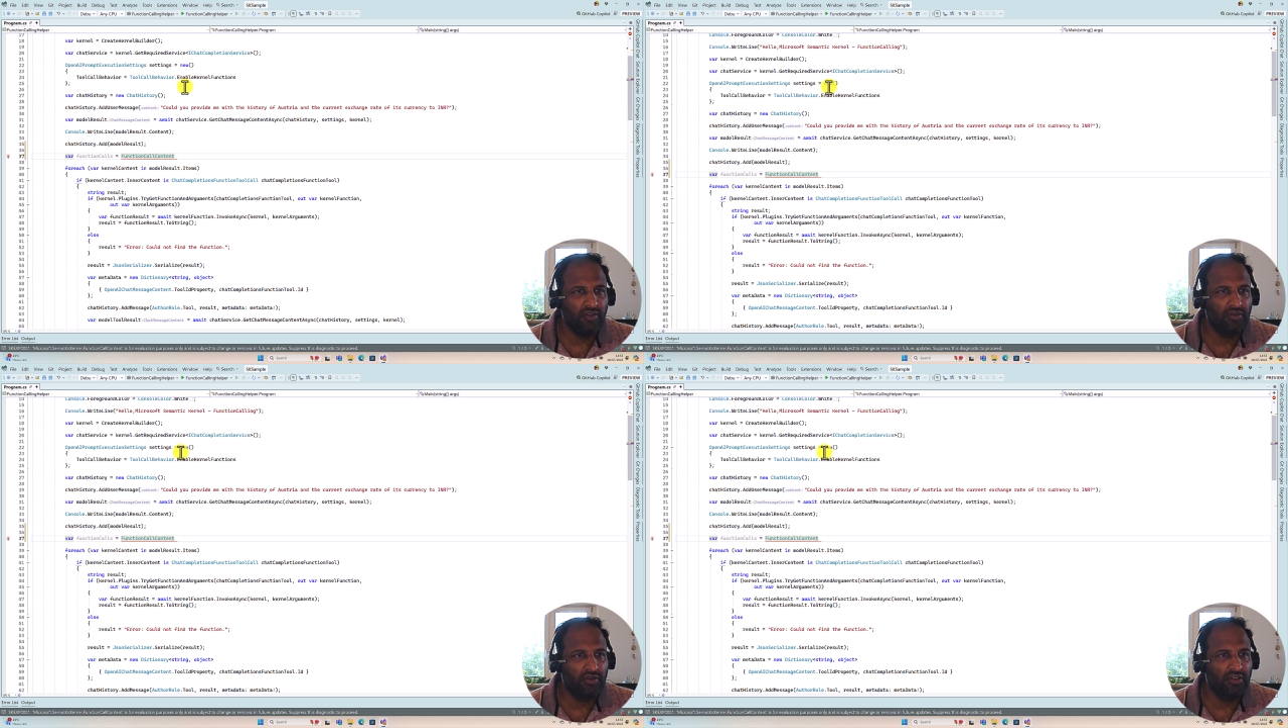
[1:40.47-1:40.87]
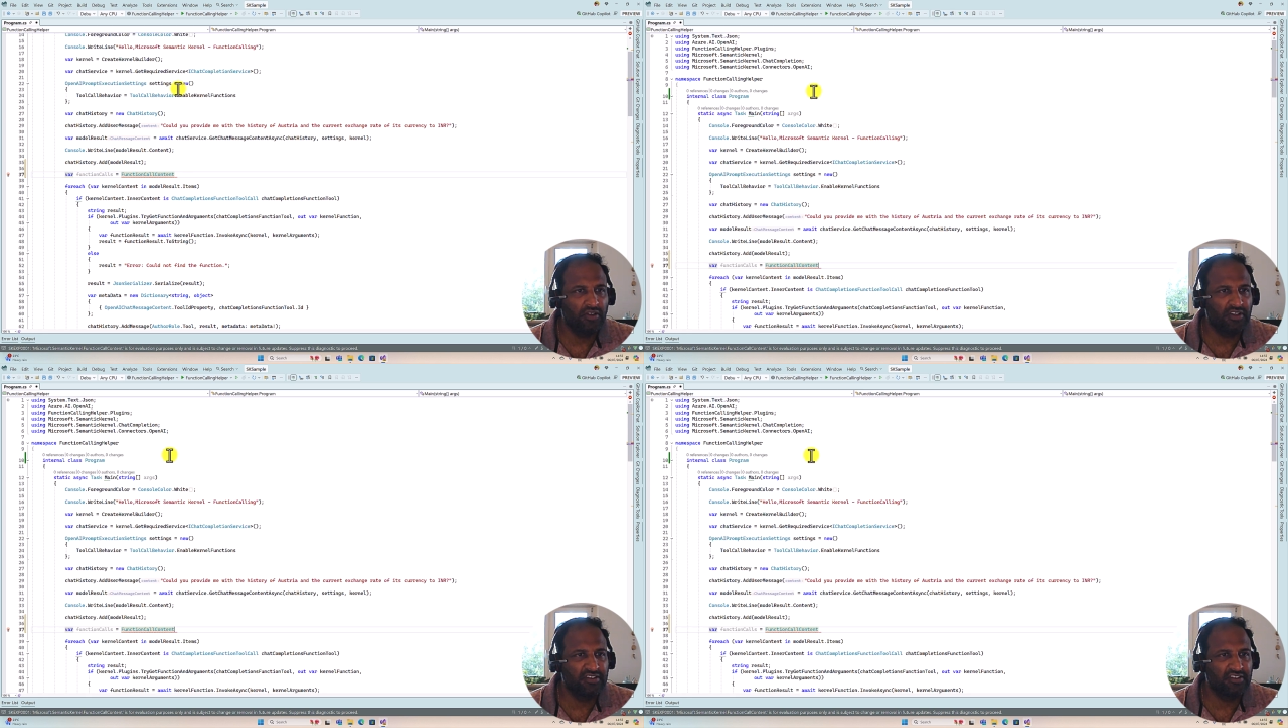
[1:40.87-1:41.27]
So
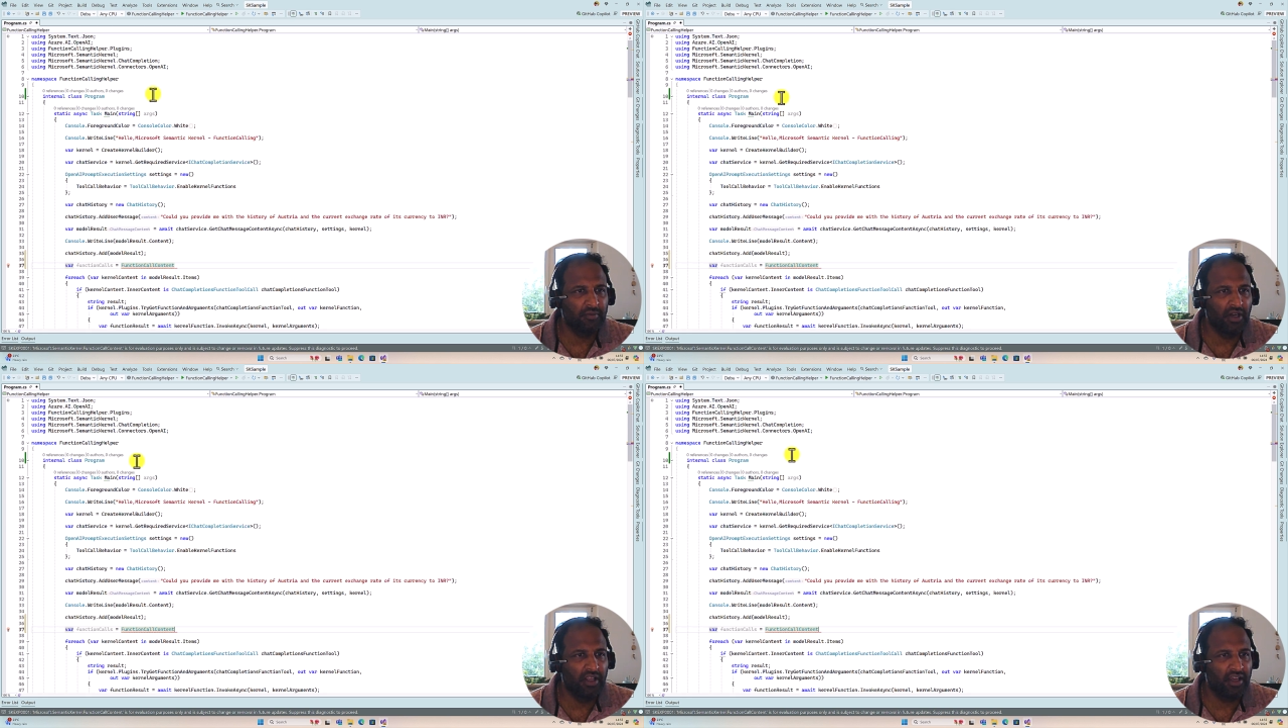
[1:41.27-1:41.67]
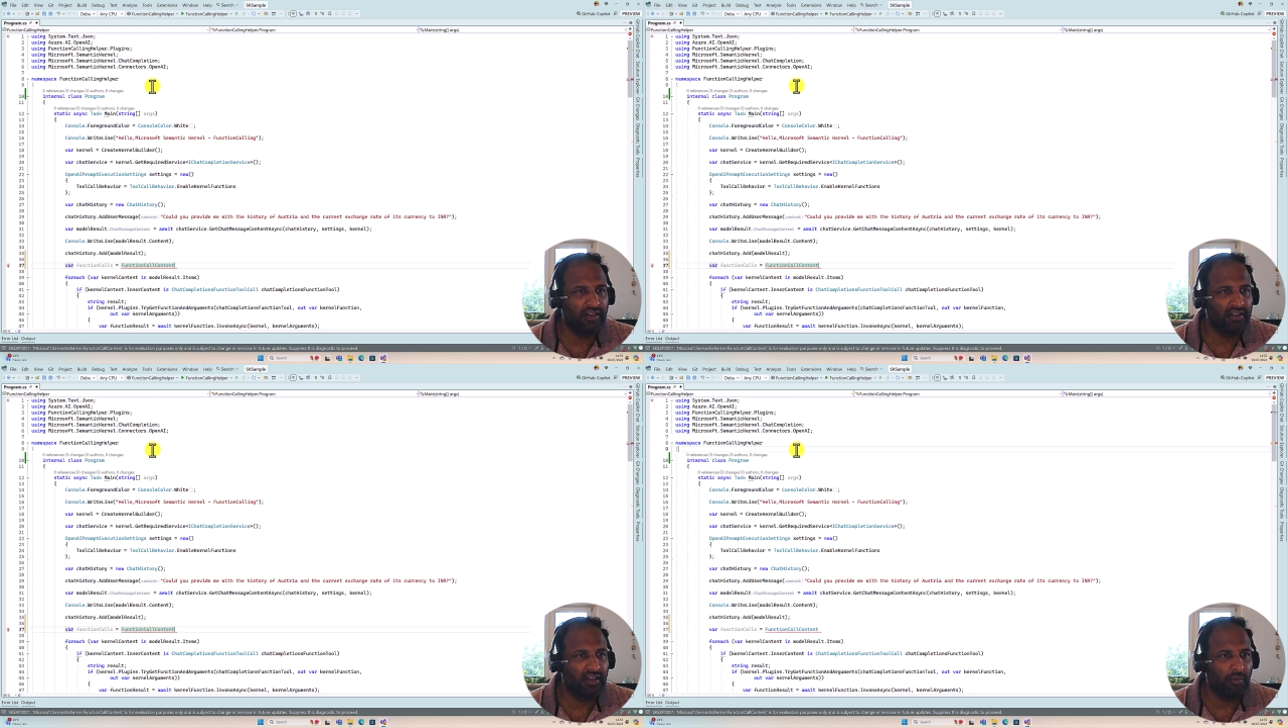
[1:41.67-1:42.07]
to disable here
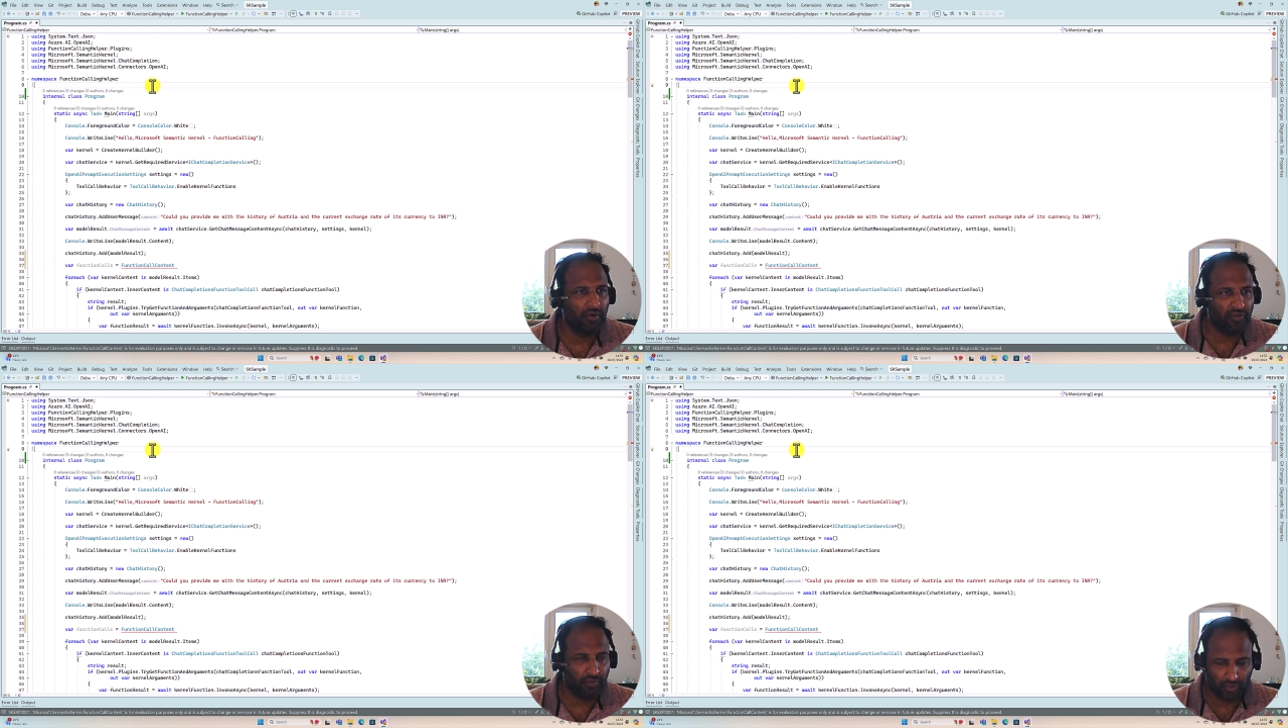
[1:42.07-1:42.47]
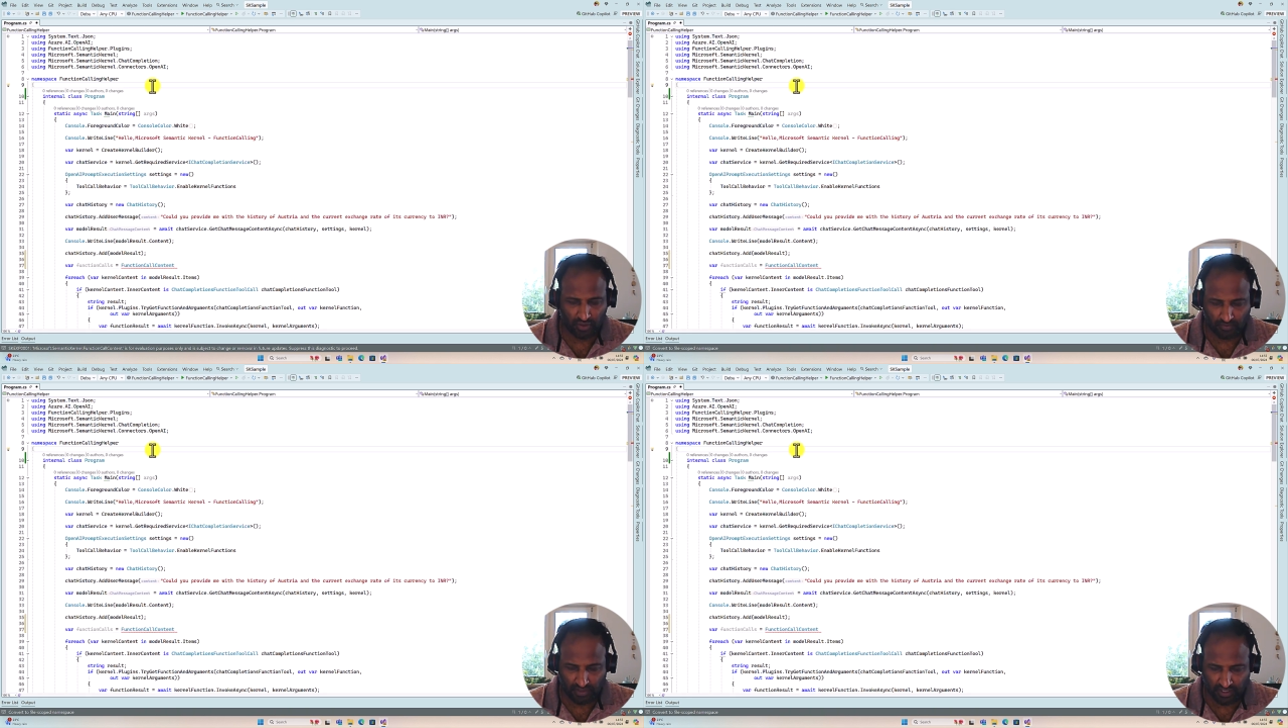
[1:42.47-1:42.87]
in the top of the
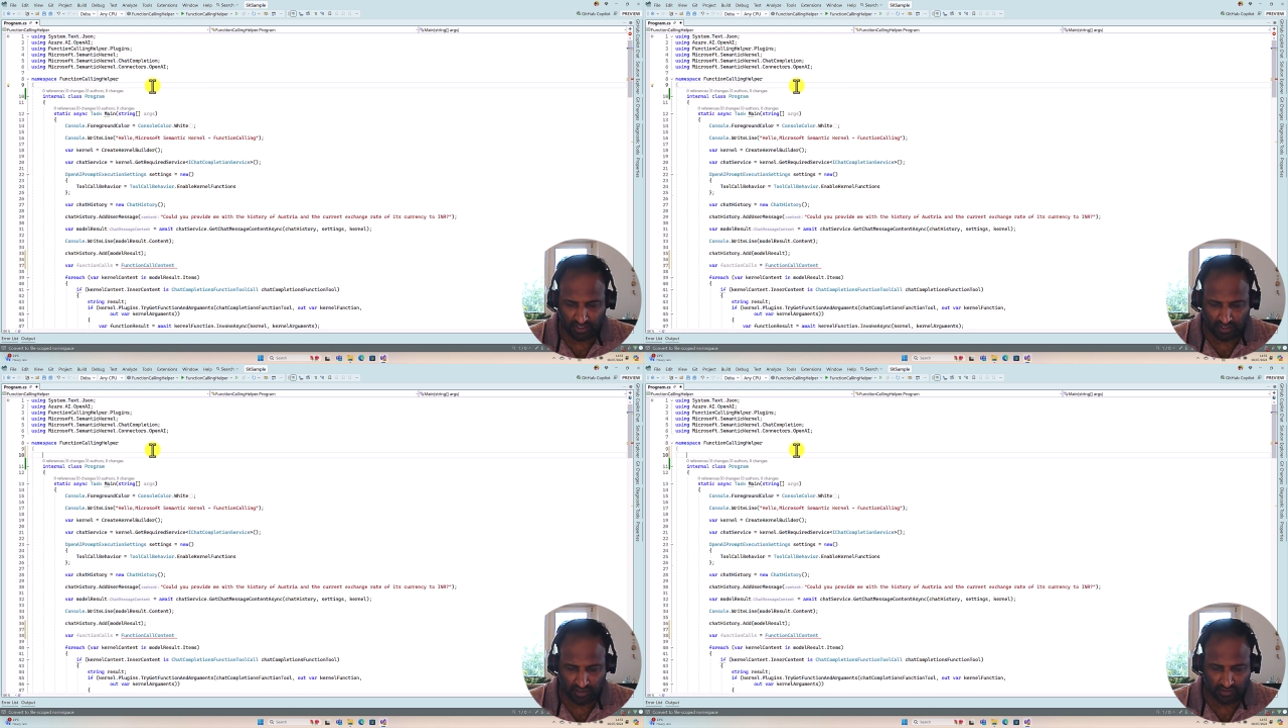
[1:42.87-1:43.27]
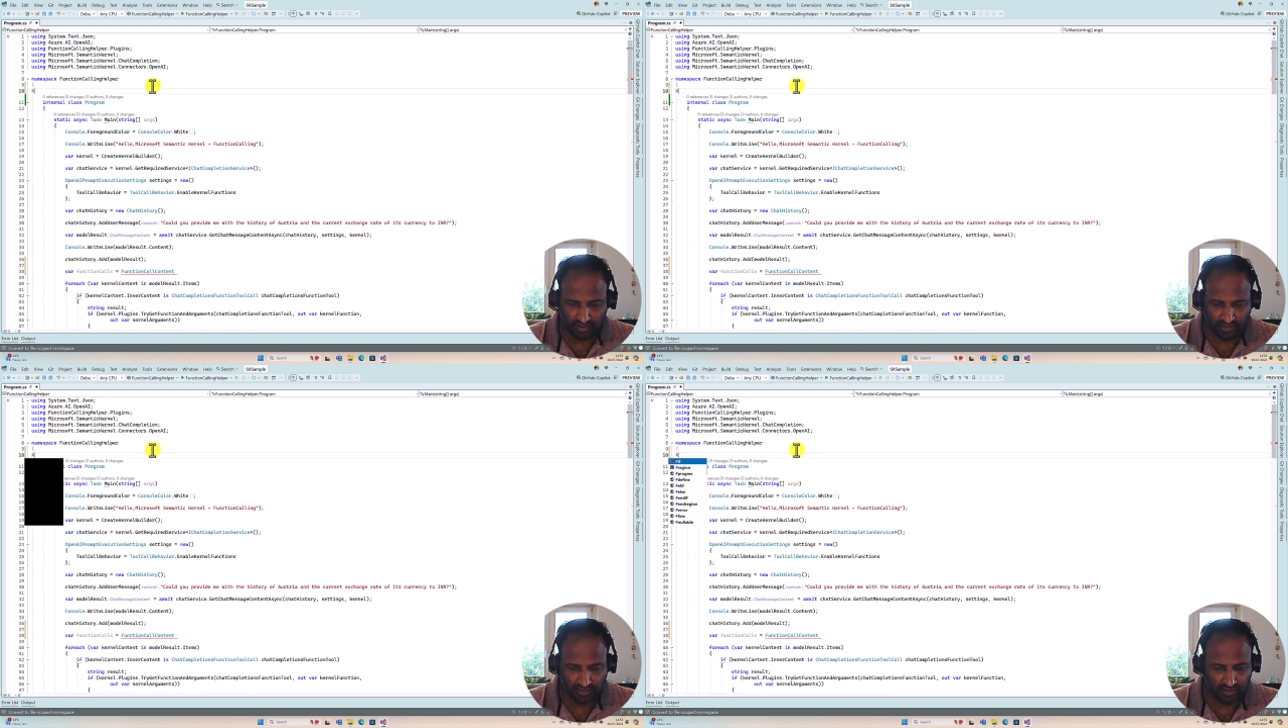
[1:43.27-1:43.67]
program, I add
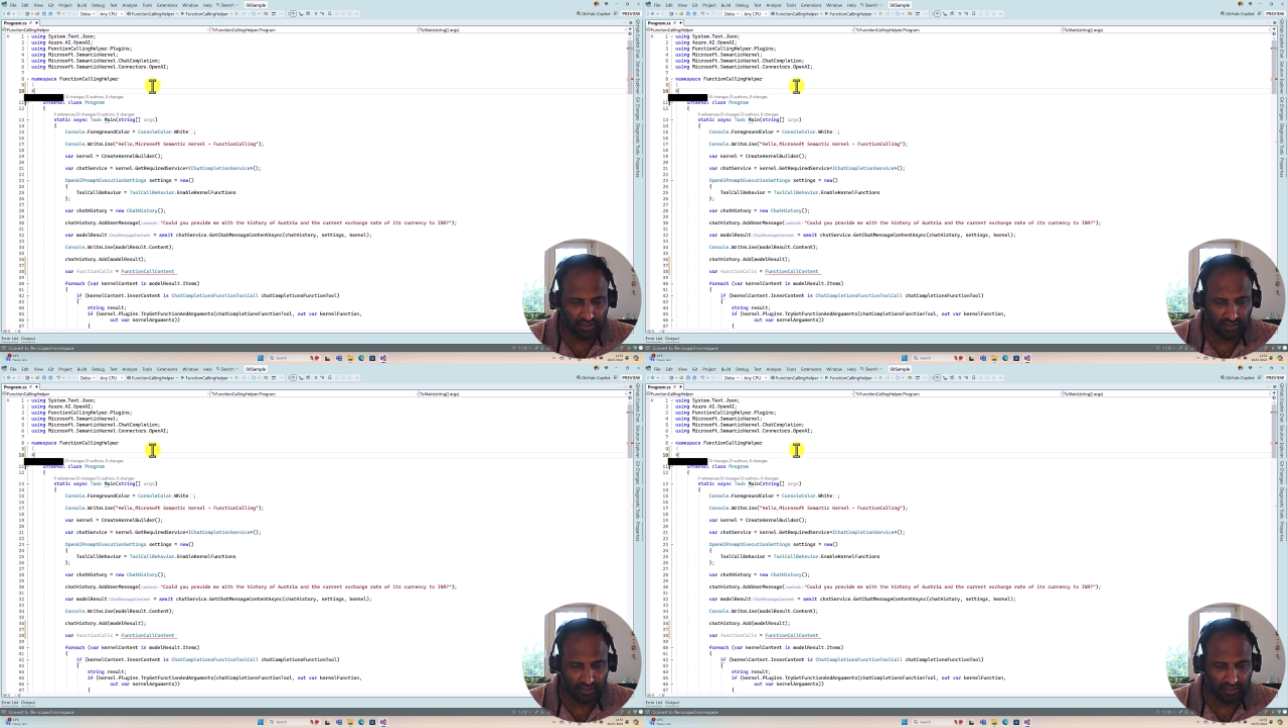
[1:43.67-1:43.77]
the